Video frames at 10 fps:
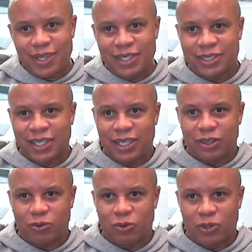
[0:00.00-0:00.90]
Seen
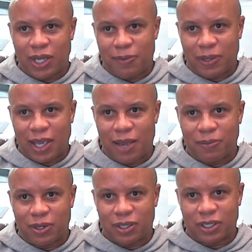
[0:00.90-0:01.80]
it through, and they became
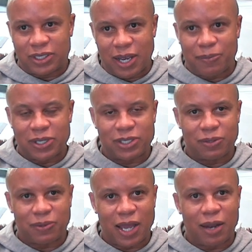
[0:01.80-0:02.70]
a
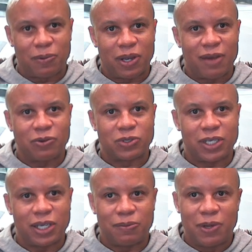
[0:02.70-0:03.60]
championship caliber level
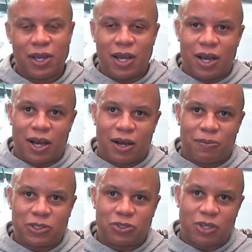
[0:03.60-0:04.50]
team.
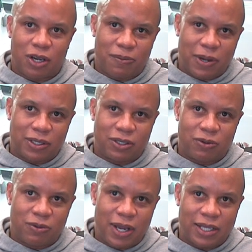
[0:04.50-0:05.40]
But you talk about the
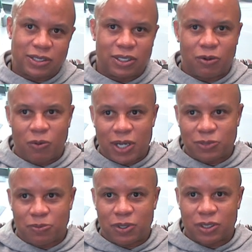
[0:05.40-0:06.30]
Durants and the
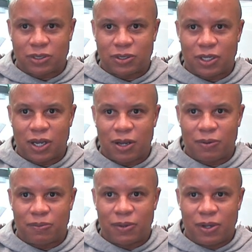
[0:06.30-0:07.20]

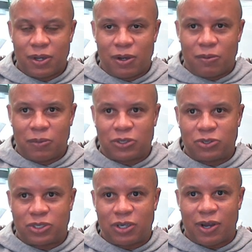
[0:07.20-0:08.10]
Westbrooks, but
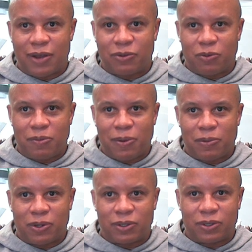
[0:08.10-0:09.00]
you still have to
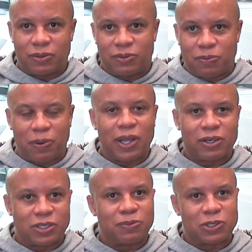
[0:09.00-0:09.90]
remember the
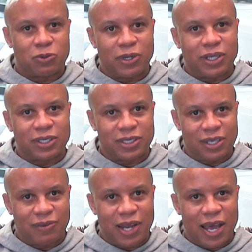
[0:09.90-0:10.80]
players in between, the
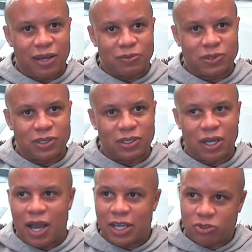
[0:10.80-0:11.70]
Steven Adams, the
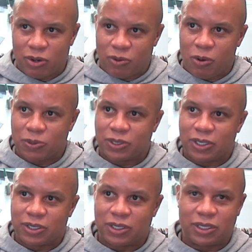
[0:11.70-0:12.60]
Andre
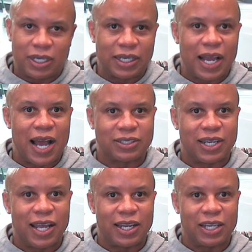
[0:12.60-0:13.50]
Robertsons, and guys
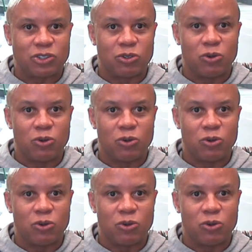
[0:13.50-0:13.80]
of that nature